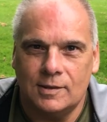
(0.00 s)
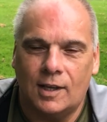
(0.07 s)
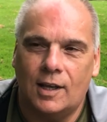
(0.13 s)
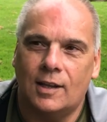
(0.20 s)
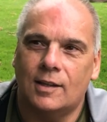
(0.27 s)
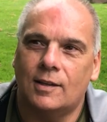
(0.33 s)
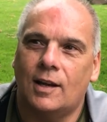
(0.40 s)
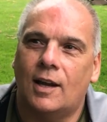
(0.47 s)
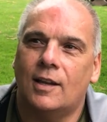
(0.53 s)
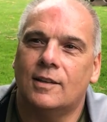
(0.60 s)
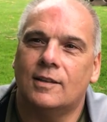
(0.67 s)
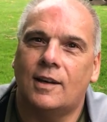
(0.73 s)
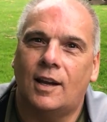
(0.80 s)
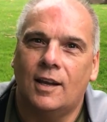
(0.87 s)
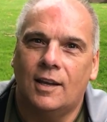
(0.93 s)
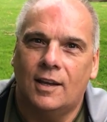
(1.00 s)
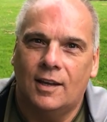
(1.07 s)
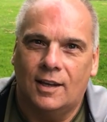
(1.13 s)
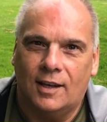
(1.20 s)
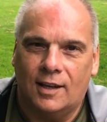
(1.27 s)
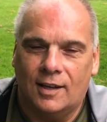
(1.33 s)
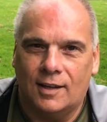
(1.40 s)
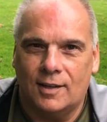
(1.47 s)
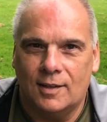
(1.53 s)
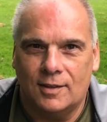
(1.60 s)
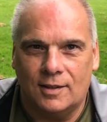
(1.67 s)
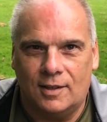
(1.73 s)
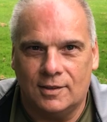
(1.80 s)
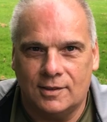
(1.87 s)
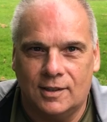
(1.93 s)
other
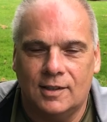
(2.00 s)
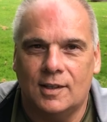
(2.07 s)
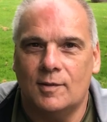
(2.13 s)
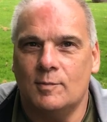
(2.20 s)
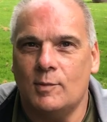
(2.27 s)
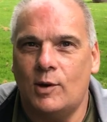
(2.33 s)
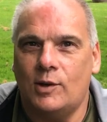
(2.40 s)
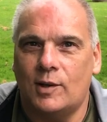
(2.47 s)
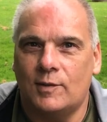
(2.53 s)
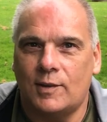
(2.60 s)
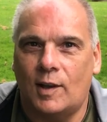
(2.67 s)
alternative motives.